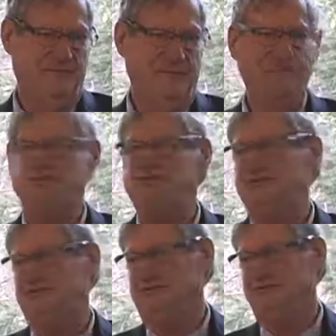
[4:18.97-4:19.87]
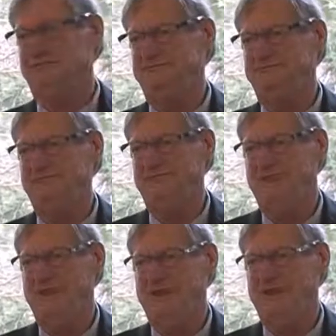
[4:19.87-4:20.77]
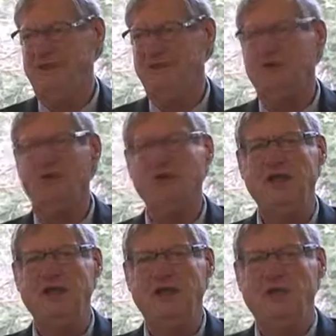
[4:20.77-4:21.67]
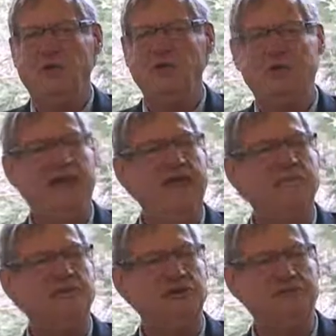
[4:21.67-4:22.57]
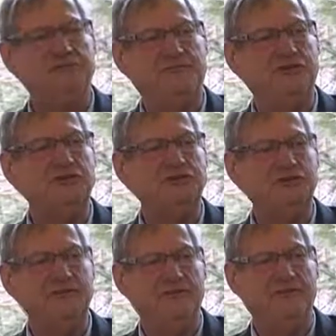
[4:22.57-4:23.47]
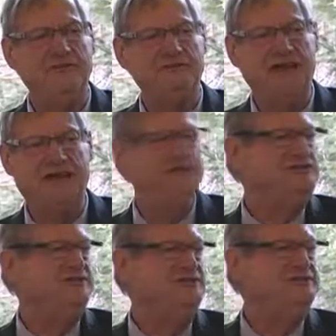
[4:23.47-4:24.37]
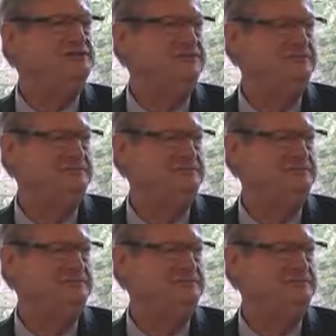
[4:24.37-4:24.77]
In his journal, he wrote, "We came to convert the savages